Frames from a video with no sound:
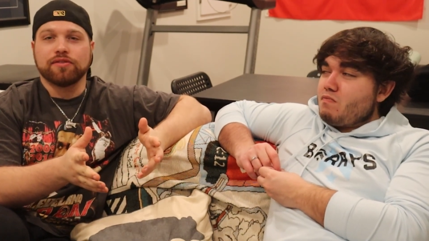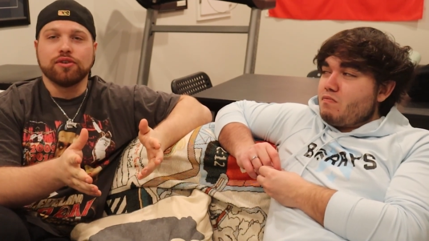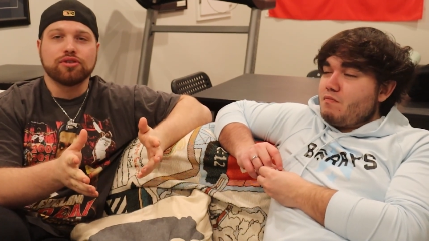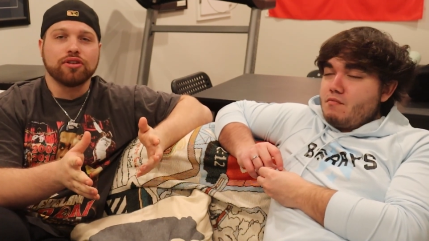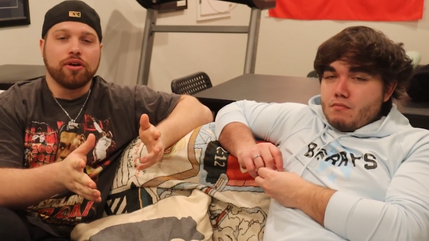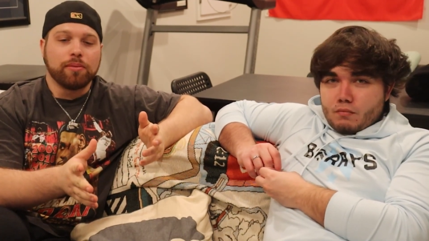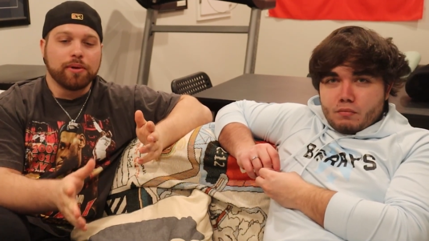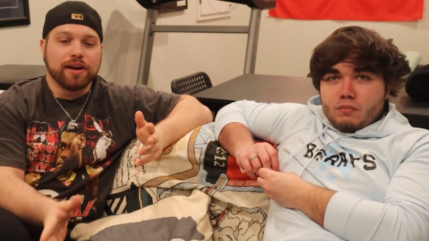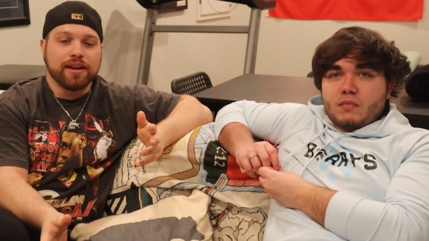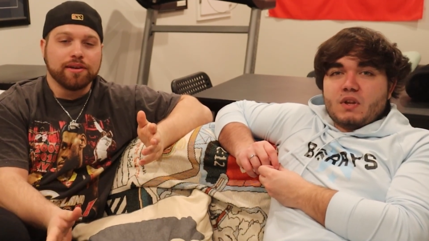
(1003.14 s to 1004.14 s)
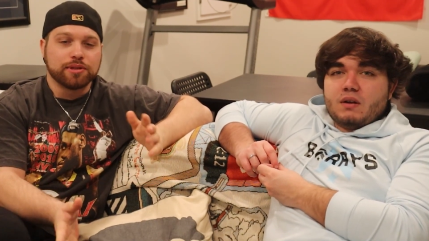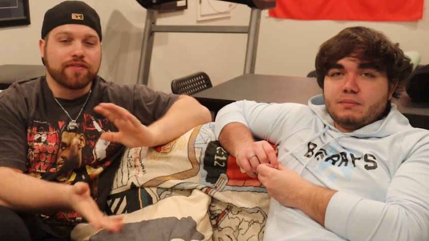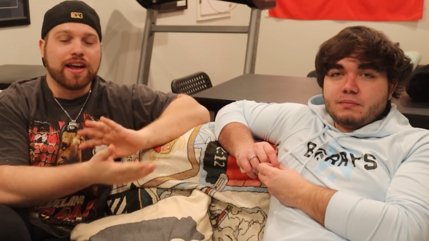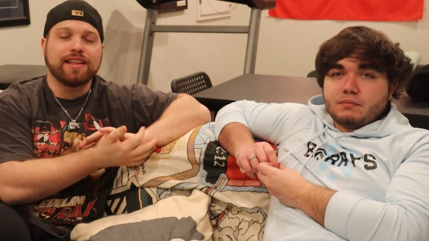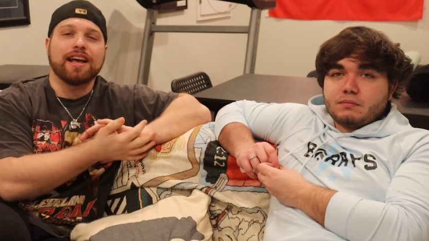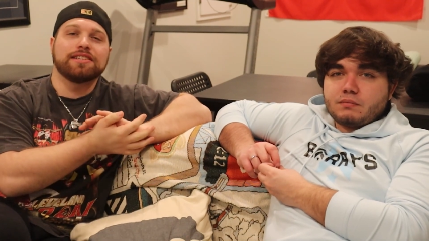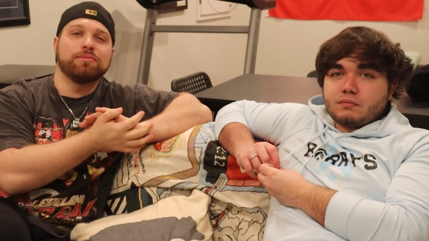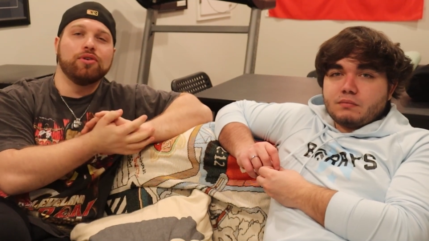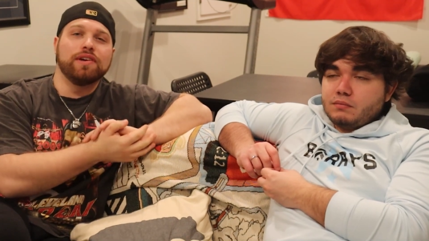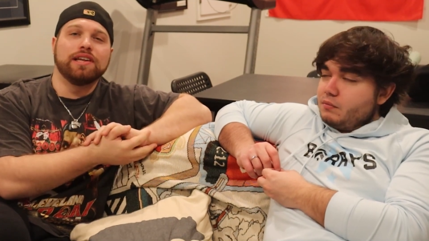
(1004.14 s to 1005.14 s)
Speaker 1: the future, though, but it was a fantastic
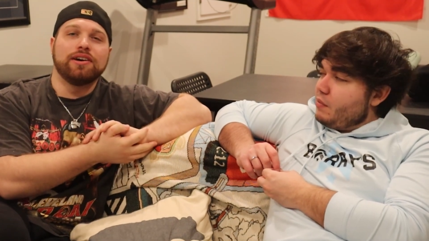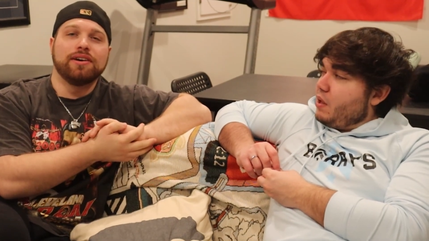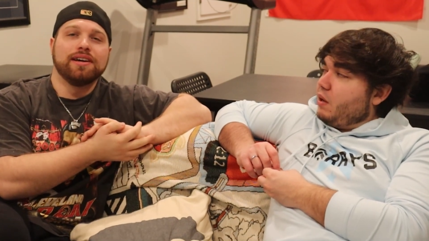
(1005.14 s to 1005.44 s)
movie, though.